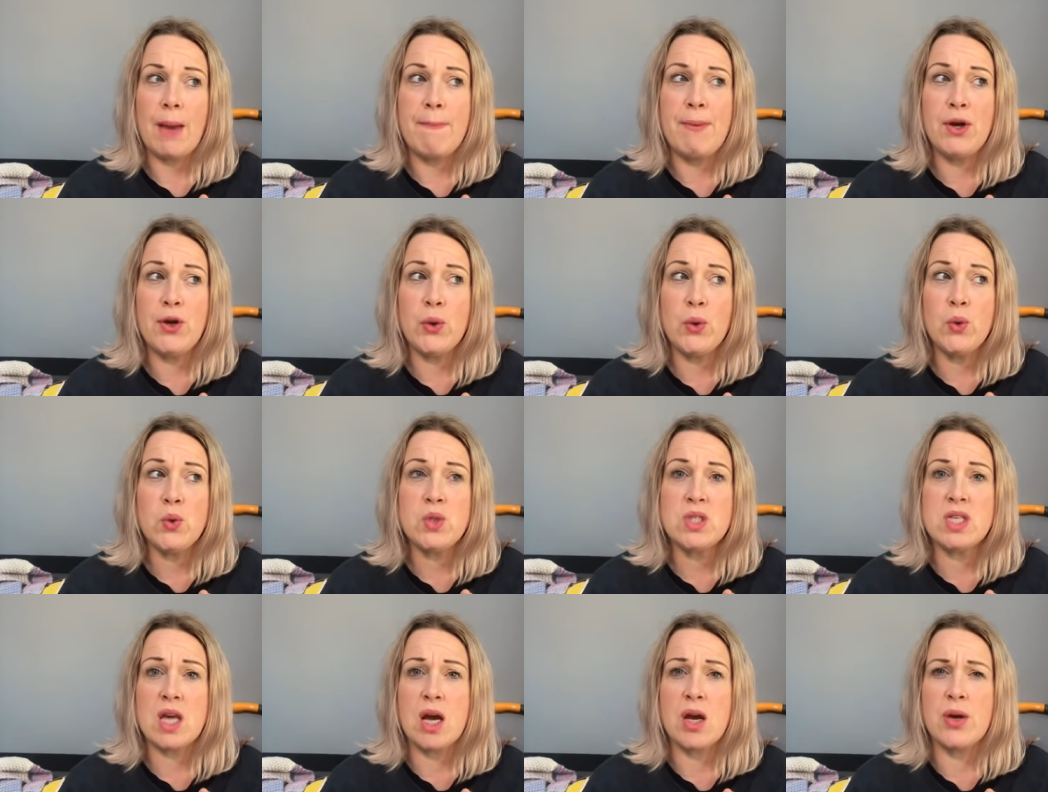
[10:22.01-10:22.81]
But
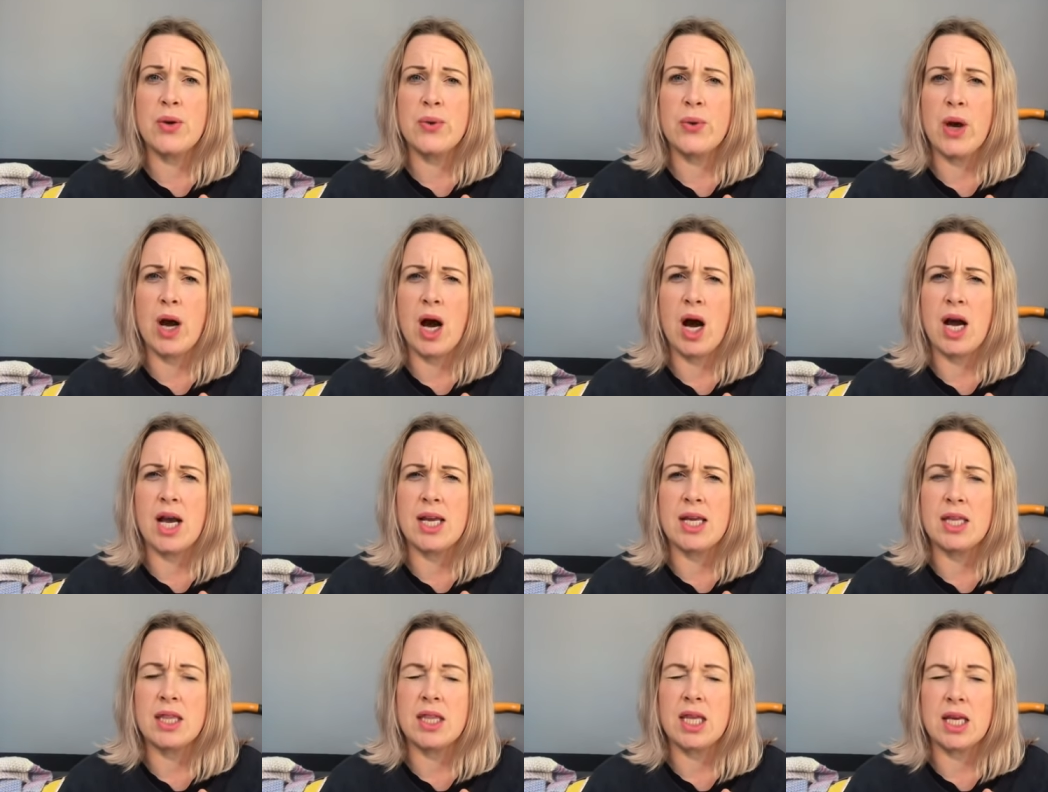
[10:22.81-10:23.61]
also,
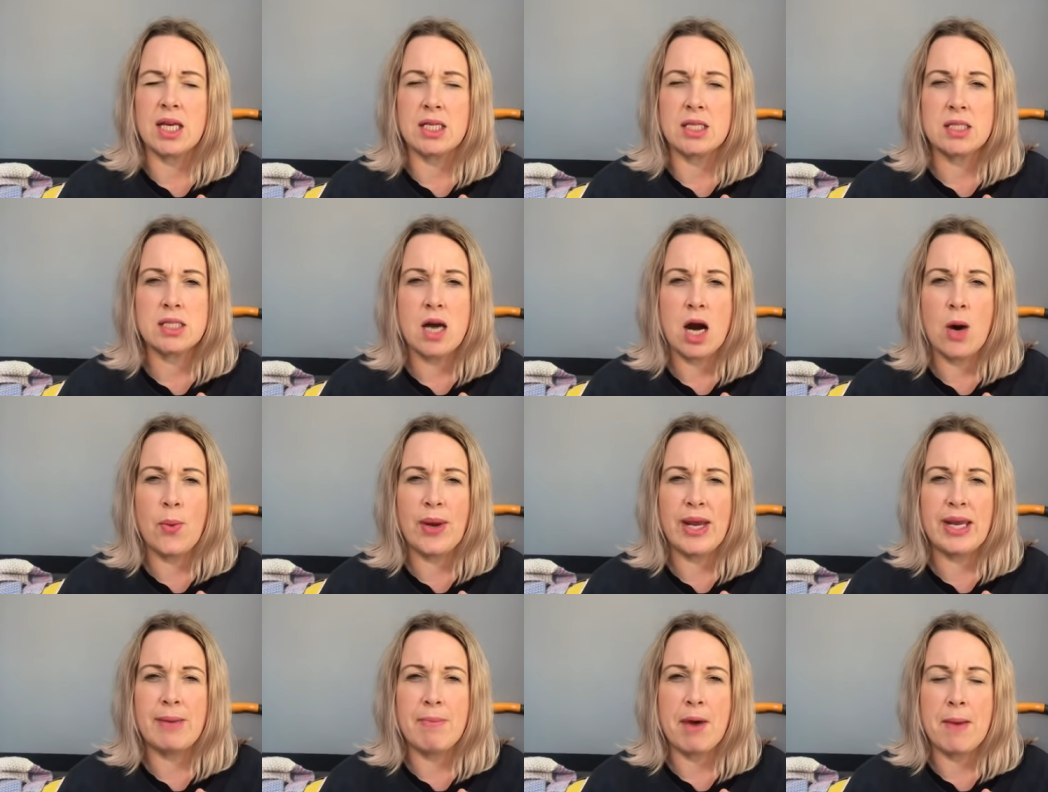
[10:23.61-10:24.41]
I think Star
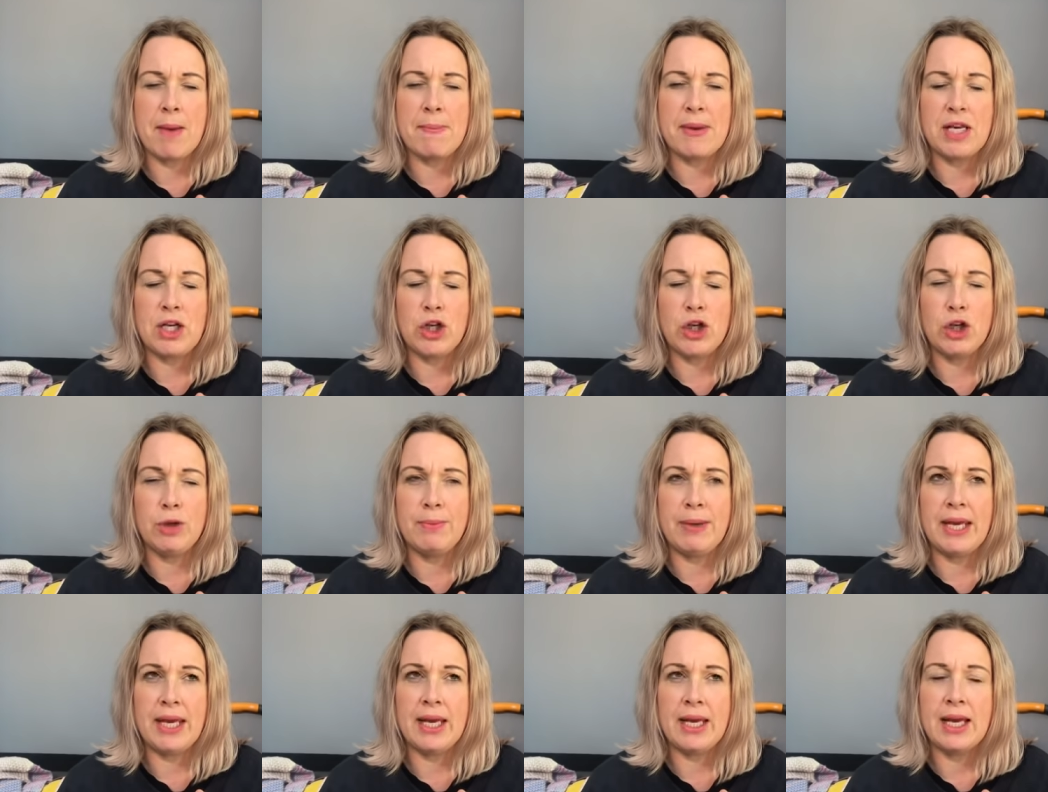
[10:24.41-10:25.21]
Week might be
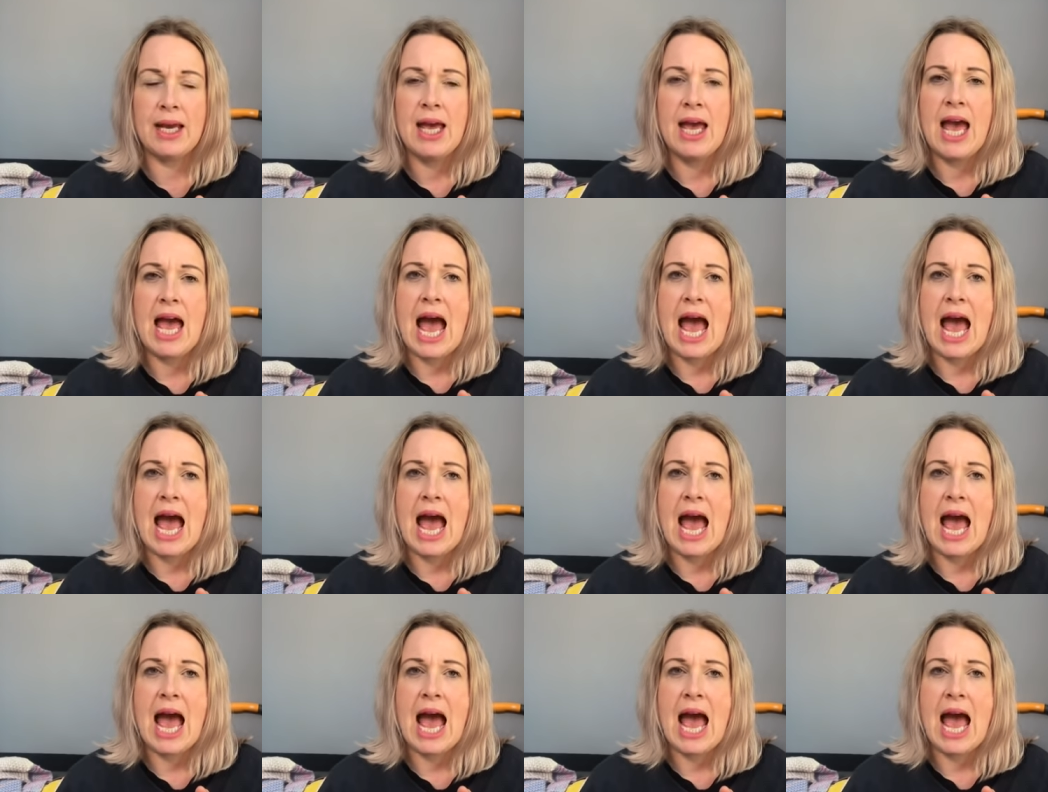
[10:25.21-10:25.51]
looming,